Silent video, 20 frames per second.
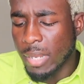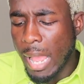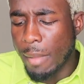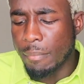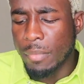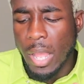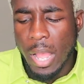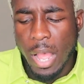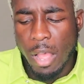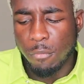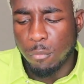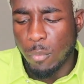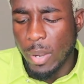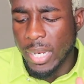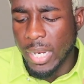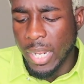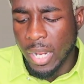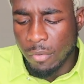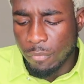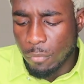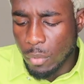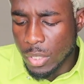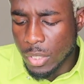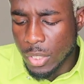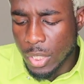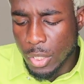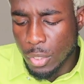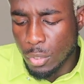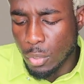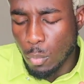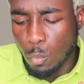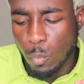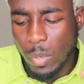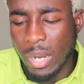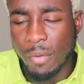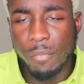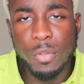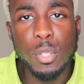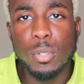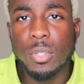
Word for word: yeah, the off-white Air Forces or whatever